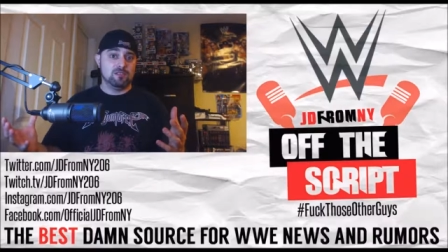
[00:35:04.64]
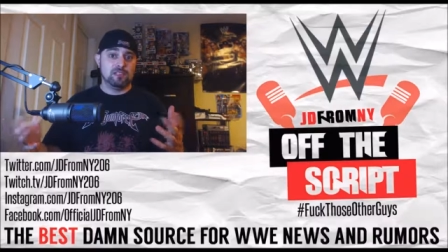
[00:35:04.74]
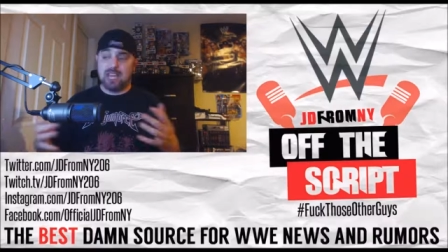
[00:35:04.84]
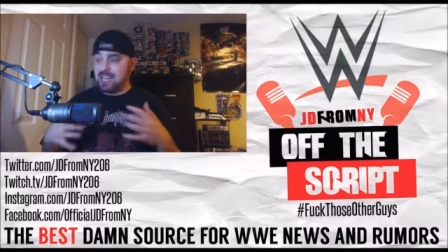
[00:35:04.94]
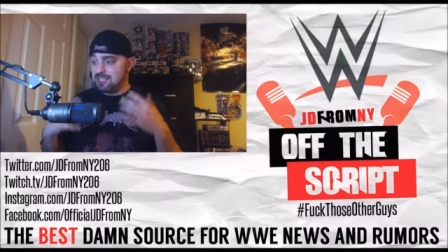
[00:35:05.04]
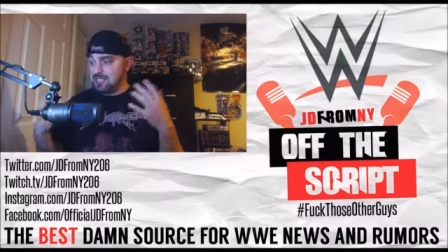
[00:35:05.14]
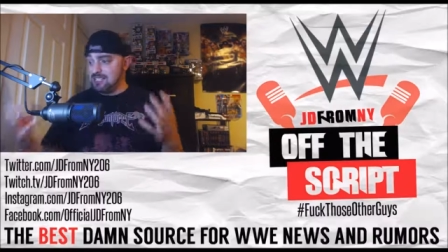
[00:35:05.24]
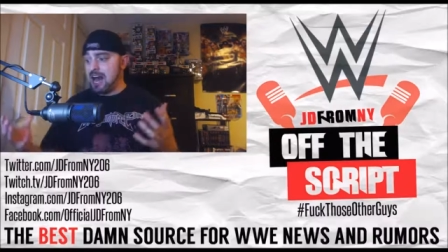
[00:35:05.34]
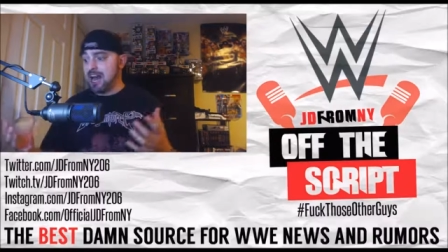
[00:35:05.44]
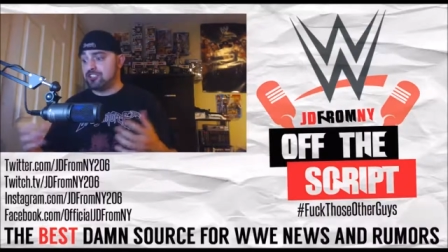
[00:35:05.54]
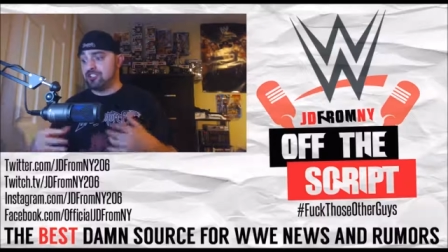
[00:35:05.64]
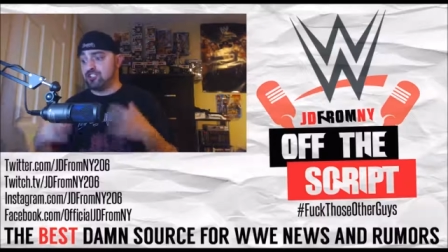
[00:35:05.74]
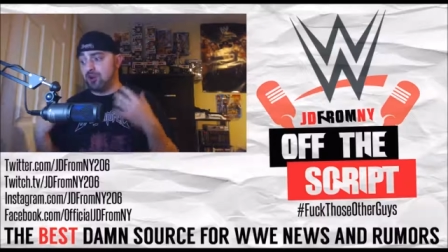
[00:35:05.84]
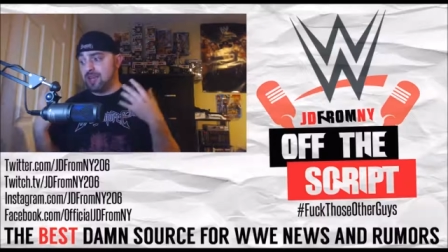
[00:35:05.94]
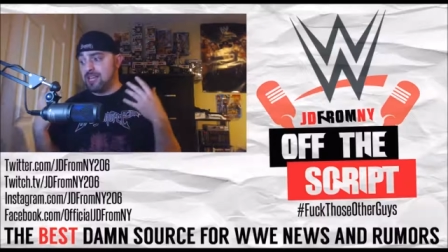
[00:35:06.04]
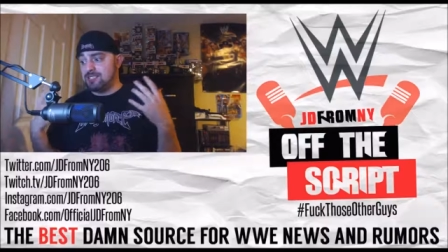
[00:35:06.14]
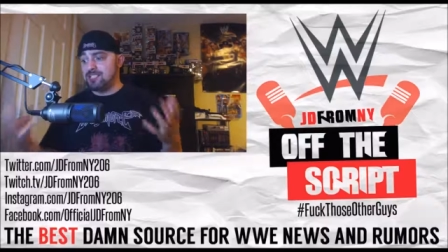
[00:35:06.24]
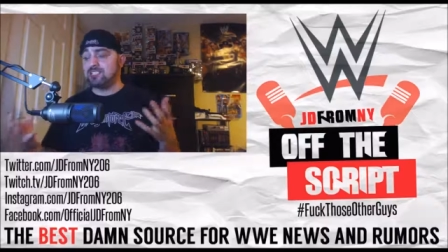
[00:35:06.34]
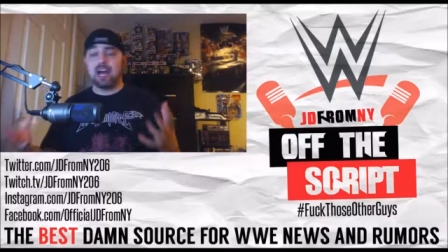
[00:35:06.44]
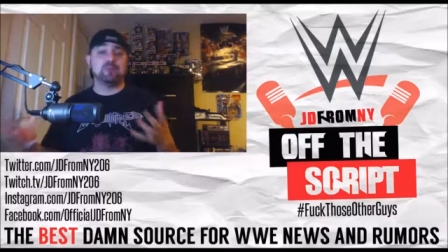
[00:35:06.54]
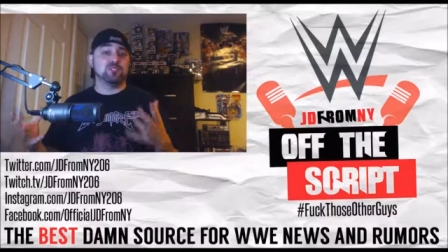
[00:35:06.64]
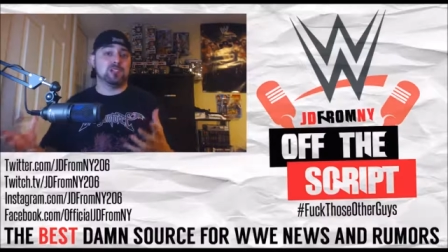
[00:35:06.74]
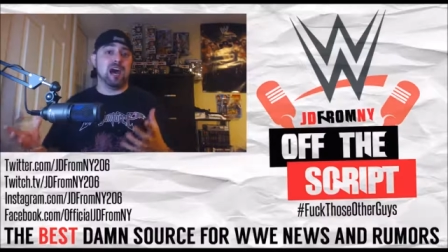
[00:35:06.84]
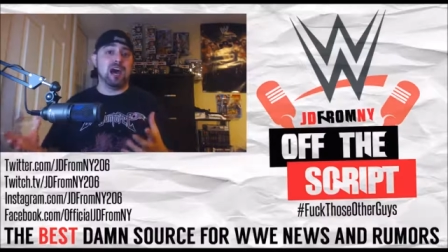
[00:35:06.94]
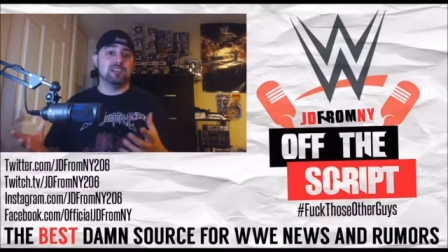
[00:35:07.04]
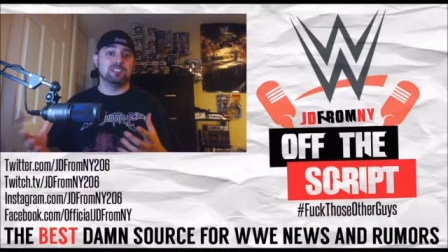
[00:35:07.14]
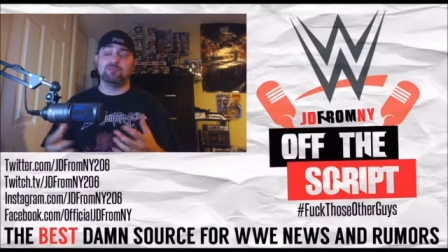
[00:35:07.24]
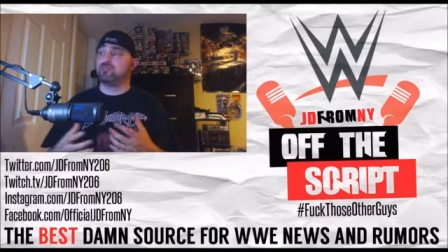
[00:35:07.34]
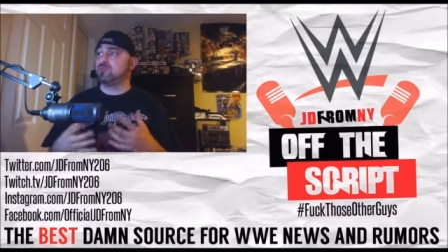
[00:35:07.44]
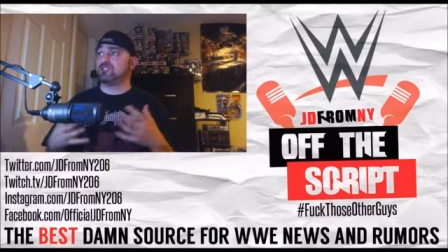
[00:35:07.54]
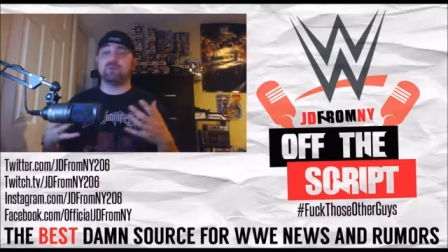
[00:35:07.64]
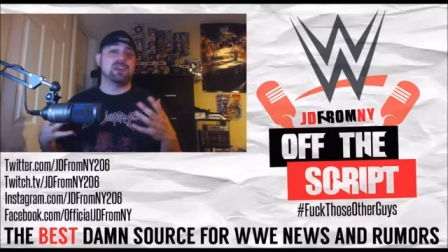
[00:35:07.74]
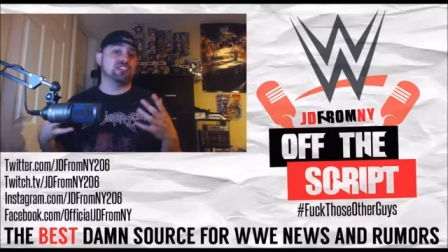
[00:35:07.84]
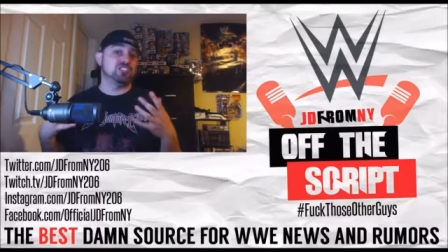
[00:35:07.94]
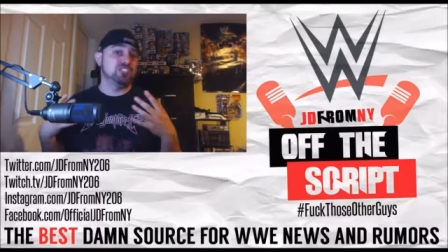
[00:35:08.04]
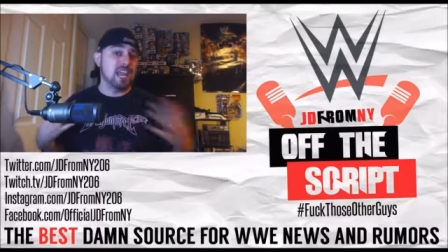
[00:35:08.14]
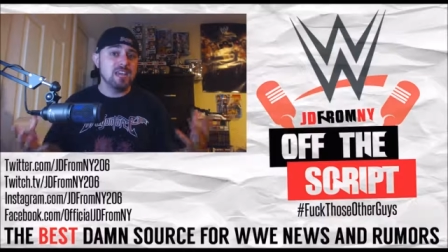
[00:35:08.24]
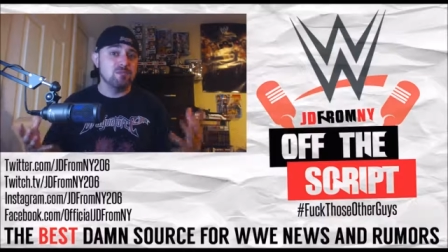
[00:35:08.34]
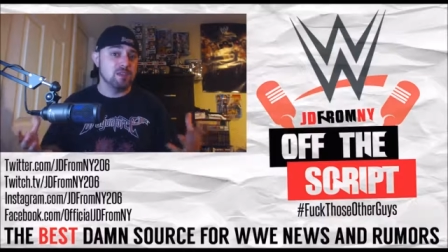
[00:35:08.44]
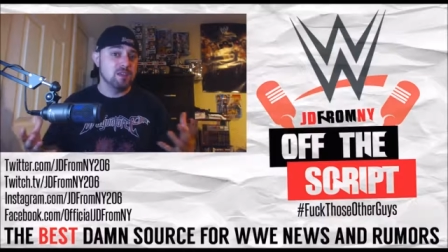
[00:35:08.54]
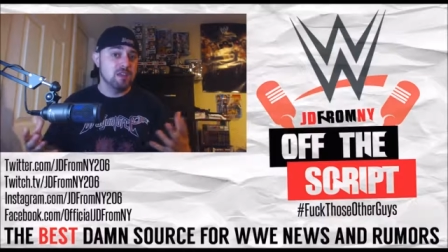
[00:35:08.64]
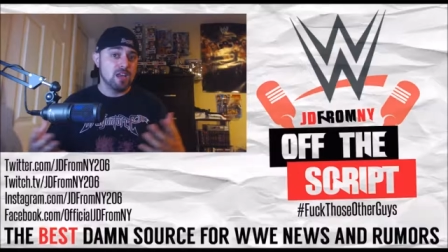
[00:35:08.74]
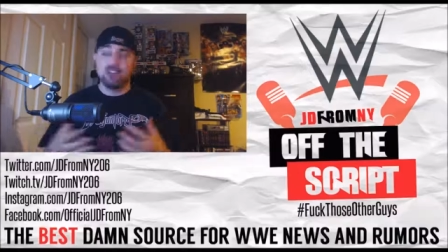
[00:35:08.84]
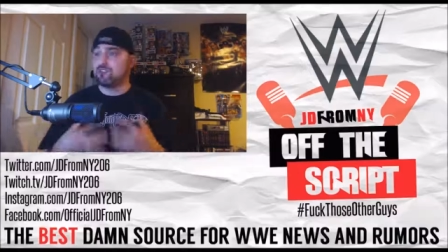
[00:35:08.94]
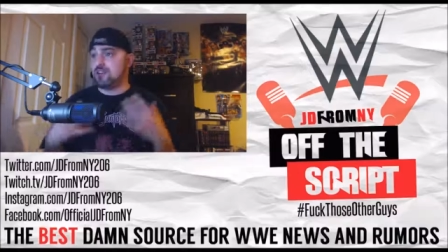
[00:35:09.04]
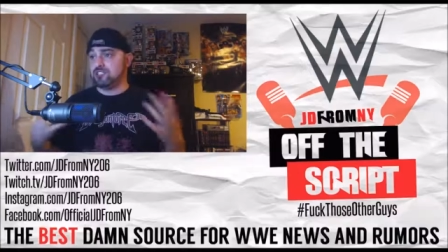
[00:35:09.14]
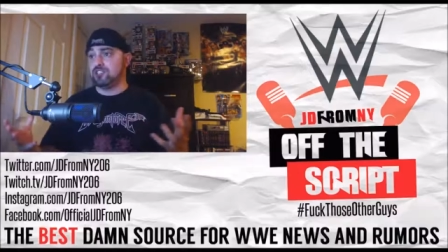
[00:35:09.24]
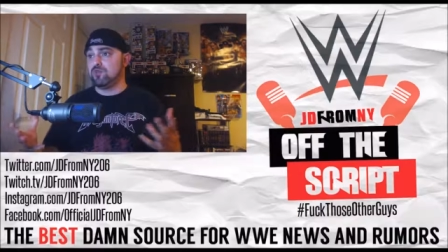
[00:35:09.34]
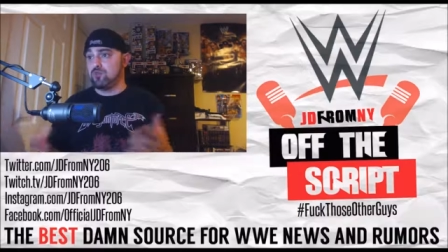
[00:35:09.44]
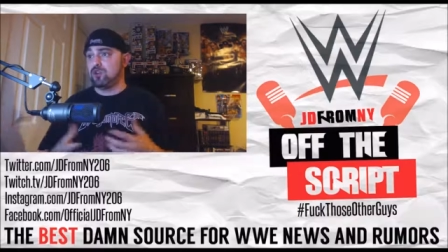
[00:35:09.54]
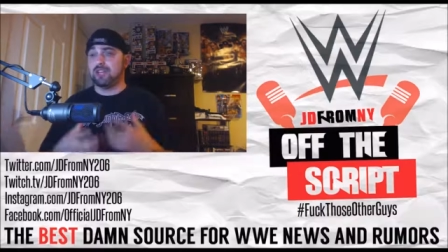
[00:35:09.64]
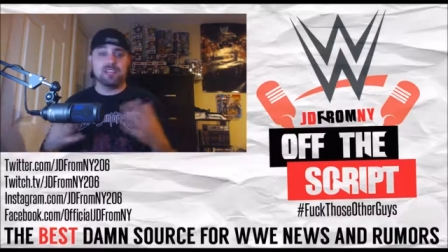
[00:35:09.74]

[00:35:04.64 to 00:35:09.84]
to take these guys and showcase these types of guys and pretty much make a statement in the wrestling world.